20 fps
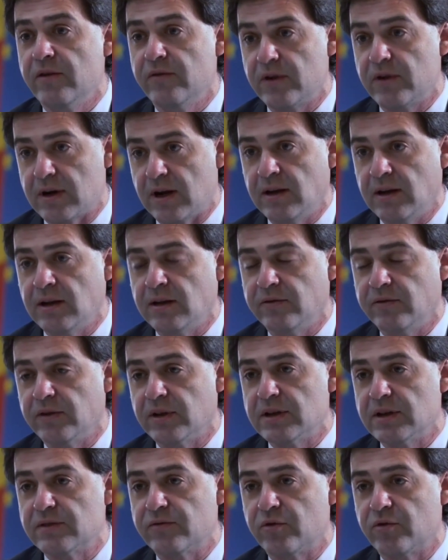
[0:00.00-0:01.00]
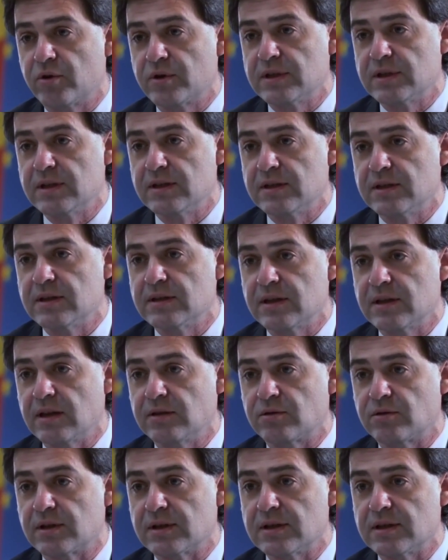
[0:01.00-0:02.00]
there are nonetheless forces
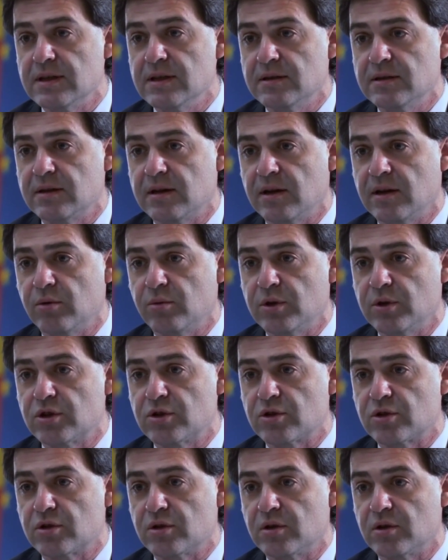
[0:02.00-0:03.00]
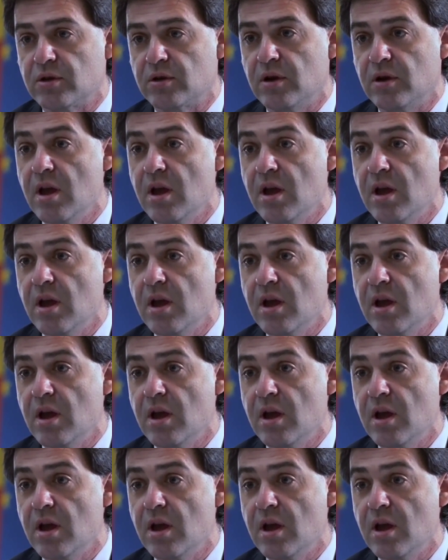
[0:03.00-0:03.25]
inside Transnistria which